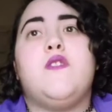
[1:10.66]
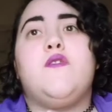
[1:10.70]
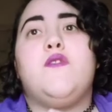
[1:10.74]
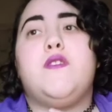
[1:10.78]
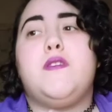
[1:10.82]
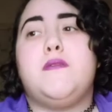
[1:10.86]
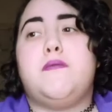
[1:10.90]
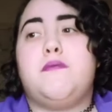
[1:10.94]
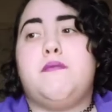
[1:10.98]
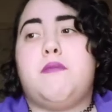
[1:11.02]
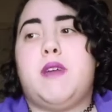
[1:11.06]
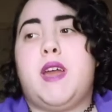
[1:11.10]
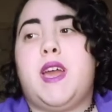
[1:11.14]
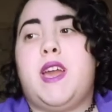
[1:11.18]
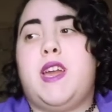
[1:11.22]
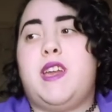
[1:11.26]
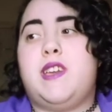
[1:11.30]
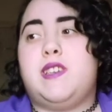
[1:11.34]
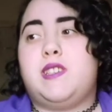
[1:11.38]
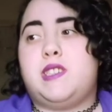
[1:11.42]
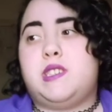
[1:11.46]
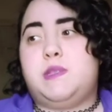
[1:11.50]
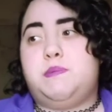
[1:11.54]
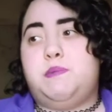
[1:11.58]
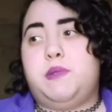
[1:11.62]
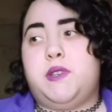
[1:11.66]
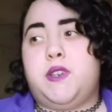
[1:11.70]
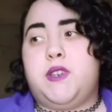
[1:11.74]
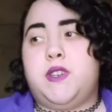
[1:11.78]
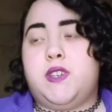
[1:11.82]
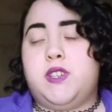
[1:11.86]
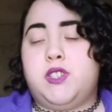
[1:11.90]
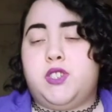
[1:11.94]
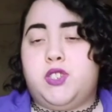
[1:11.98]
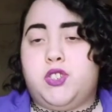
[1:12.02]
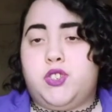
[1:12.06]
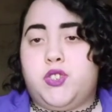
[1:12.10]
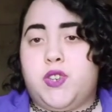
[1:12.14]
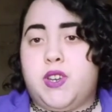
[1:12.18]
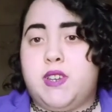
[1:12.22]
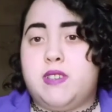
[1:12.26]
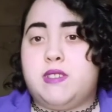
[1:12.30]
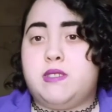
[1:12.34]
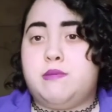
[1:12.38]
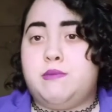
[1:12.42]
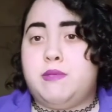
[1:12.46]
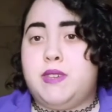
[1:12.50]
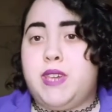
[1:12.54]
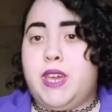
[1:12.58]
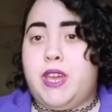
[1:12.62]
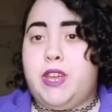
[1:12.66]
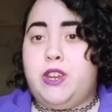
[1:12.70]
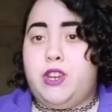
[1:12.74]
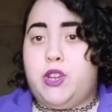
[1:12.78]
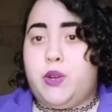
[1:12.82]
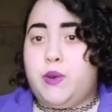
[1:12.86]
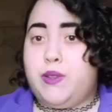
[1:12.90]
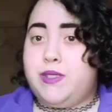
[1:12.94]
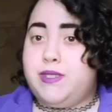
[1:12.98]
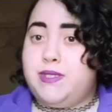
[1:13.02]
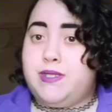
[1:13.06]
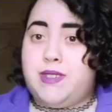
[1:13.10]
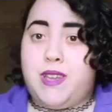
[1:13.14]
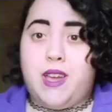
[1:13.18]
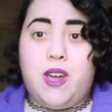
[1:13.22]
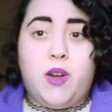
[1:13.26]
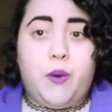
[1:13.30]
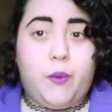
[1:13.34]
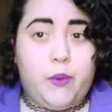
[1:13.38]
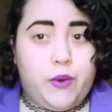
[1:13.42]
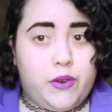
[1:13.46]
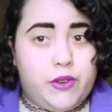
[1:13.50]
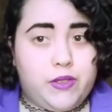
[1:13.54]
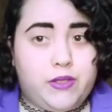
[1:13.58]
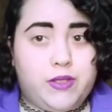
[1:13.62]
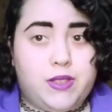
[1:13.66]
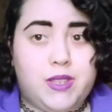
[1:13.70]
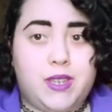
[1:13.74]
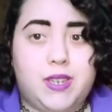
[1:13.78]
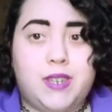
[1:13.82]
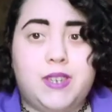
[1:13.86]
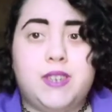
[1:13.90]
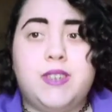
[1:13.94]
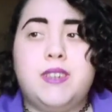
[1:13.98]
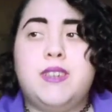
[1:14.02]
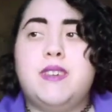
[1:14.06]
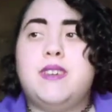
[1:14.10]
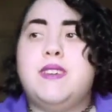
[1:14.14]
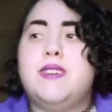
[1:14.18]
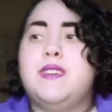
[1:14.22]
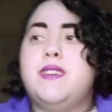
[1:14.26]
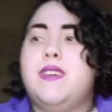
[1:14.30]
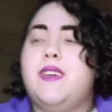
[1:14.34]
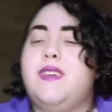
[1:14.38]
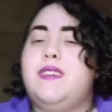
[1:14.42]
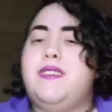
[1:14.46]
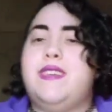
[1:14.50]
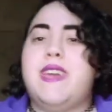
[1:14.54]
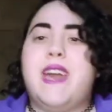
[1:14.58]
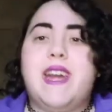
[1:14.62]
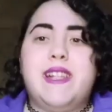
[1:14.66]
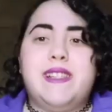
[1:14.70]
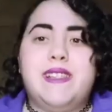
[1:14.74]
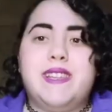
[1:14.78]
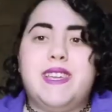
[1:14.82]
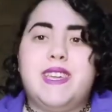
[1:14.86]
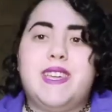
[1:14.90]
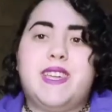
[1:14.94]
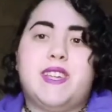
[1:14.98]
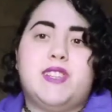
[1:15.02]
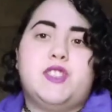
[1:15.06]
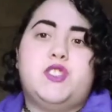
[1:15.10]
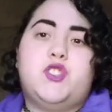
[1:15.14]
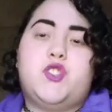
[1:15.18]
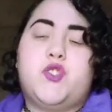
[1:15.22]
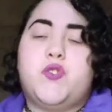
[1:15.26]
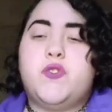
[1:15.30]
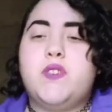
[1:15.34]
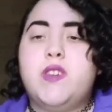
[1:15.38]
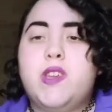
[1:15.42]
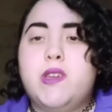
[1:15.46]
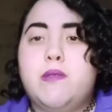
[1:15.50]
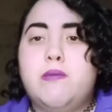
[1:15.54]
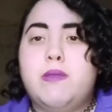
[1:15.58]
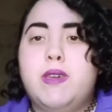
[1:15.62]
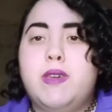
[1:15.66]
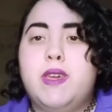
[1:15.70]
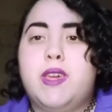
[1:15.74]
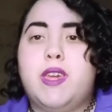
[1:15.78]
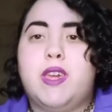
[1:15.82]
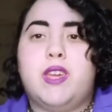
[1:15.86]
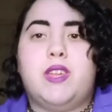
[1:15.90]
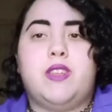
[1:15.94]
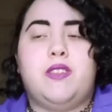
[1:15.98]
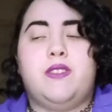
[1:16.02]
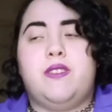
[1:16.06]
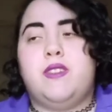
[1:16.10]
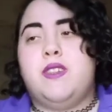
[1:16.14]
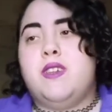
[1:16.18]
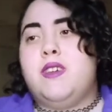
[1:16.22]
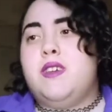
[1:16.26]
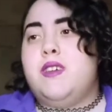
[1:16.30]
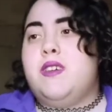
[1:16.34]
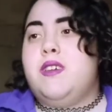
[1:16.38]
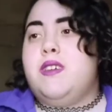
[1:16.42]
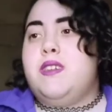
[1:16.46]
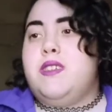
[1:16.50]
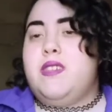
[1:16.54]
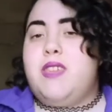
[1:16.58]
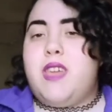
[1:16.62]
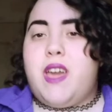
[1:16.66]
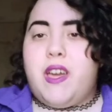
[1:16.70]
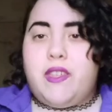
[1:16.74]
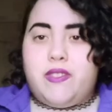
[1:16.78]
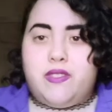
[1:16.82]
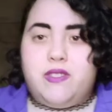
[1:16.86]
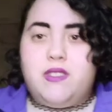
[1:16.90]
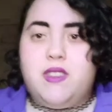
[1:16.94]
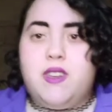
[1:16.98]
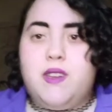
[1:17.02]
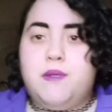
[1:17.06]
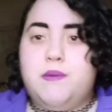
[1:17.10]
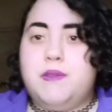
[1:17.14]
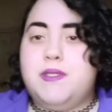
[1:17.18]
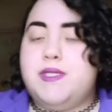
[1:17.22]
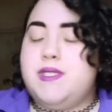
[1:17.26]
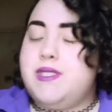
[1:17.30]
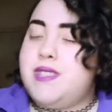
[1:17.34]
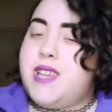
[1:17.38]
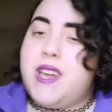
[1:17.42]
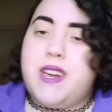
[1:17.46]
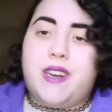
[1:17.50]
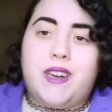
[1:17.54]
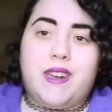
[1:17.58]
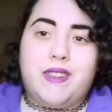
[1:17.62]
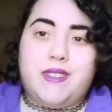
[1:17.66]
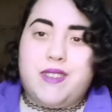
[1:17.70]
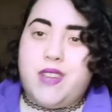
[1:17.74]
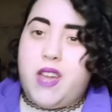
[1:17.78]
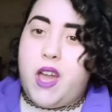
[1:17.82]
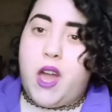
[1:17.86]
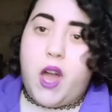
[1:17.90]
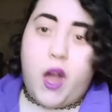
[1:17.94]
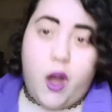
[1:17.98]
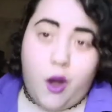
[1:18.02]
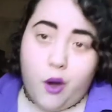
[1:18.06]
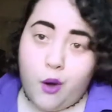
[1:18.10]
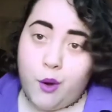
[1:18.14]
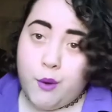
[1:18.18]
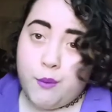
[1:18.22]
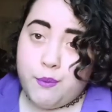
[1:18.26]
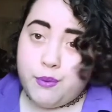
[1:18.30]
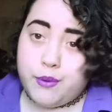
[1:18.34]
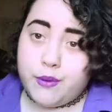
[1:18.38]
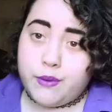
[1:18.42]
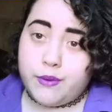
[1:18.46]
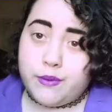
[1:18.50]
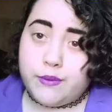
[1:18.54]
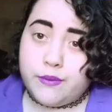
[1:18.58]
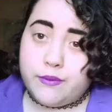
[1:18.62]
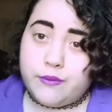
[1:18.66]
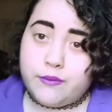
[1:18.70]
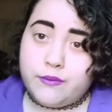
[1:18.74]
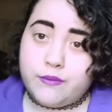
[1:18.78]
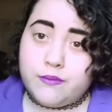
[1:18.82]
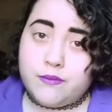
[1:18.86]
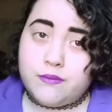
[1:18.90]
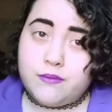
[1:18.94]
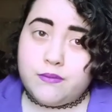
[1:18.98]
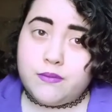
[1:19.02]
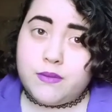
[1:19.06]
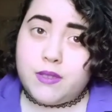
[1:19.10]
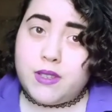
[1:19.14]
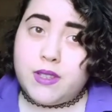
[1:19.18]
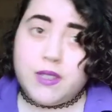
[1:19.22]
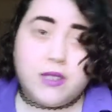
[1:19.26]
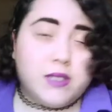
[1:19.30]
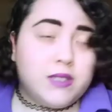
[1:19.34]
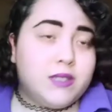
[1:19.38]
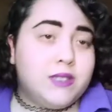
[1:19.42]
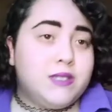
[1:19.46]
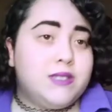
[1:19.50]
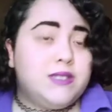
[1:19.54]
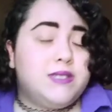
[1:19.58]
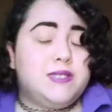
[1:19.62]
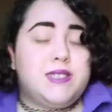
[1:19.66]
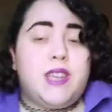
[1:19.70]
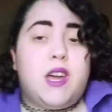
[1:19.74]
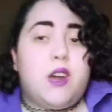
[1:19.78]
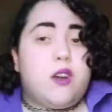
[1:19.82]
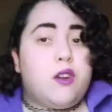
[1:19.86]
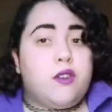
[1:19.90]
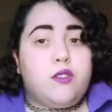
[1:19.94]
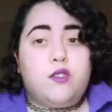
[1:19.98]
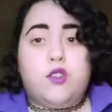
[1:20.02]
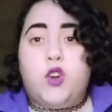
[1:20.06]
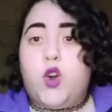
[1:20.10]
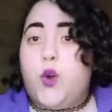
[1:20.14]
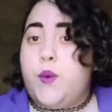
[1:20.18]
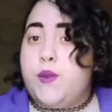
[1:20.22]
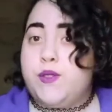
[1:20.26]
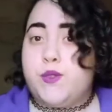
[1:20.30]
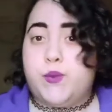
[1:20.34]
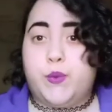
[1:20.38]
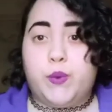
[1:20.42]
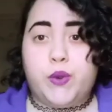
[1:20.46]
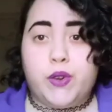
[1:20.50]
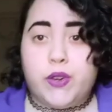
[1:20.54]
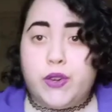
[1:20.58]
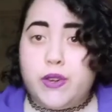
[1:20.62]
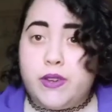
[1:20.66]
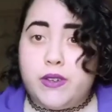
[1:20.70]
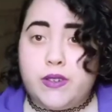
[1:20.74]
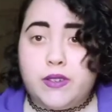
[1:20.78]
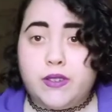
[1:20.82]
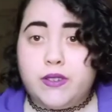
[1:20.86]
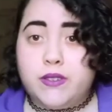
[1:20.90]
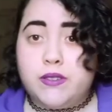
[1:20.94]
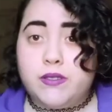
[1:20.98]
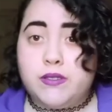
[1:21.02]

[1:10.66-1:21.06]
From my experience, trust me, I know it's not worth it. Yelling and screaming and at them is not gonna help. It's not gonna always work.